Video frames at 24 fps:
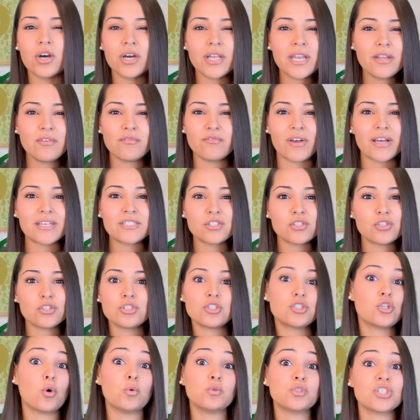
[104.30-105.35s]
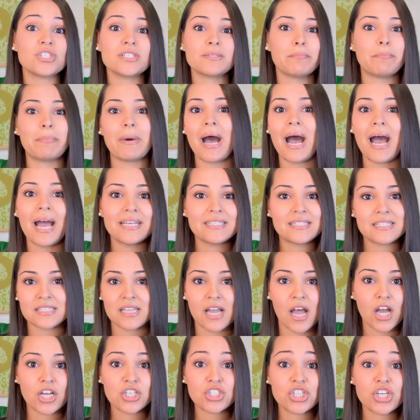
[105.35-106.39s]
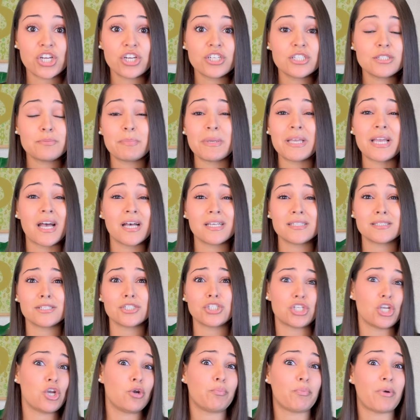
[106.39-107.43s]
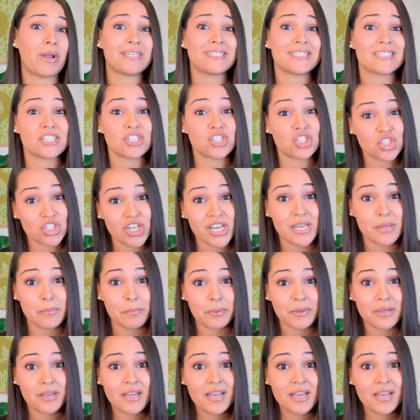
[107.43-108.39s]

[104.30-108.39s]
investors don't just buy stock shares because the share price is cheap.